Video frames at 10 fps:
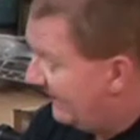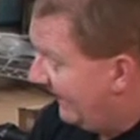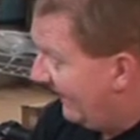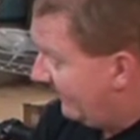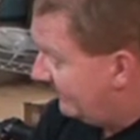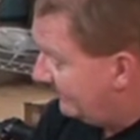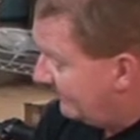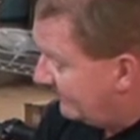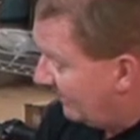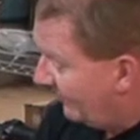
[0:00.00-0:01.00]
And
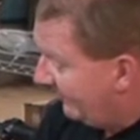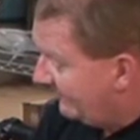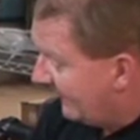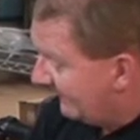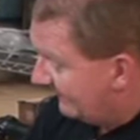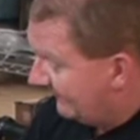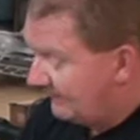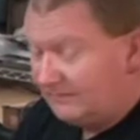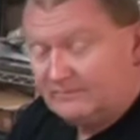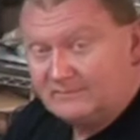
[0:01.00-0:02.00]
so we've taken a
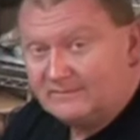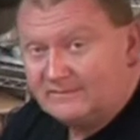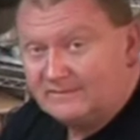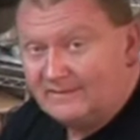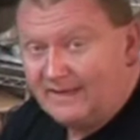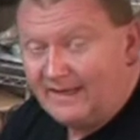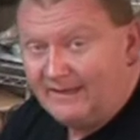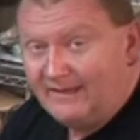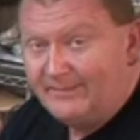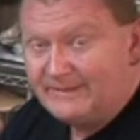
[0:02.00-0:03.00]
little
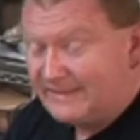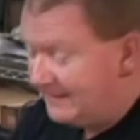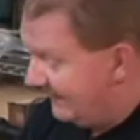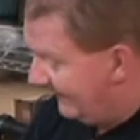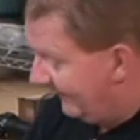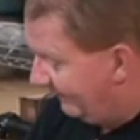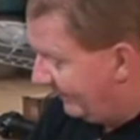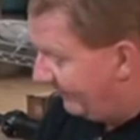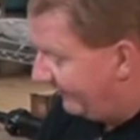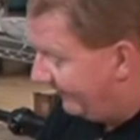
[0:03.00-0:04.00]
liberty here
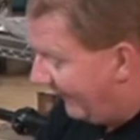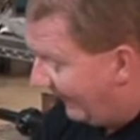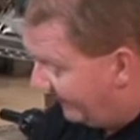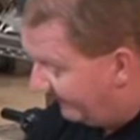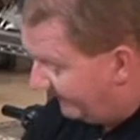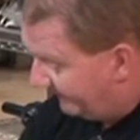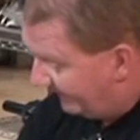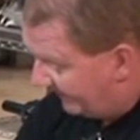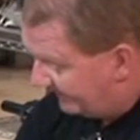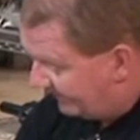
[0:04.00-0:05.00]
where we've added
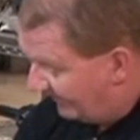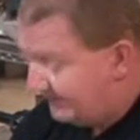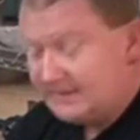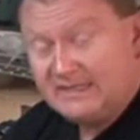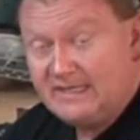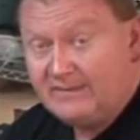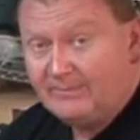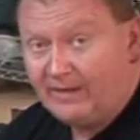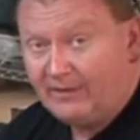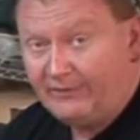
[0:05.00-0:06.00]
a serpentine
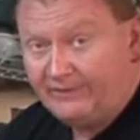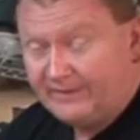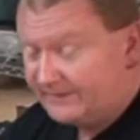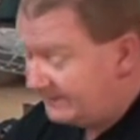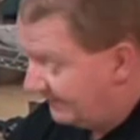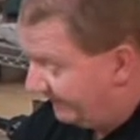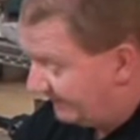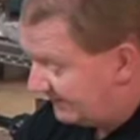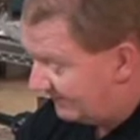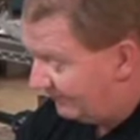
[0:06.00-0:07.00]
belt to give
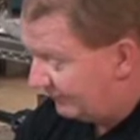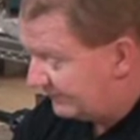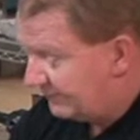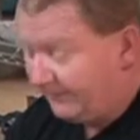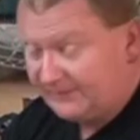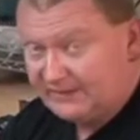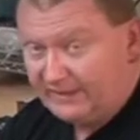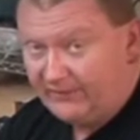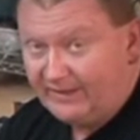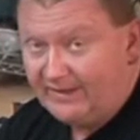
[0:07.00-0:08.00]
us some more surface
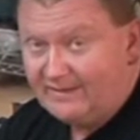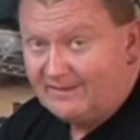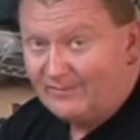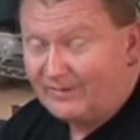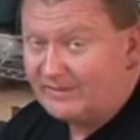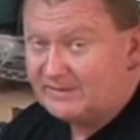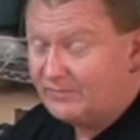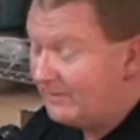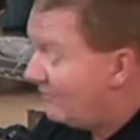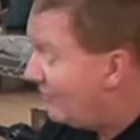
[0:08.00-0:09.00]
area, because
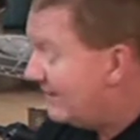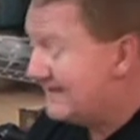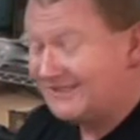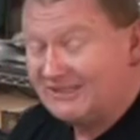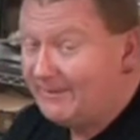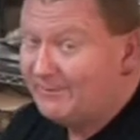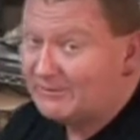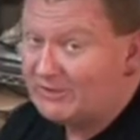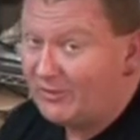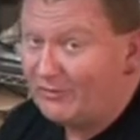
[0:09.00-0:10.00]
we don't want any
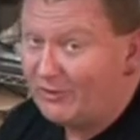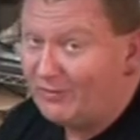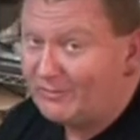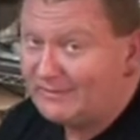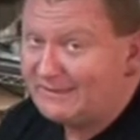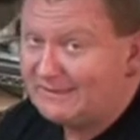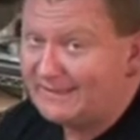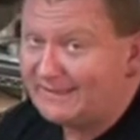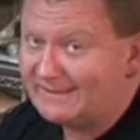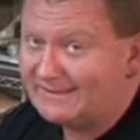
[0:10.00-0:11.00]
slippage going on with these
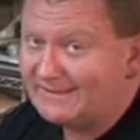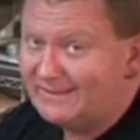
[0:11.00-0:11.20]
things.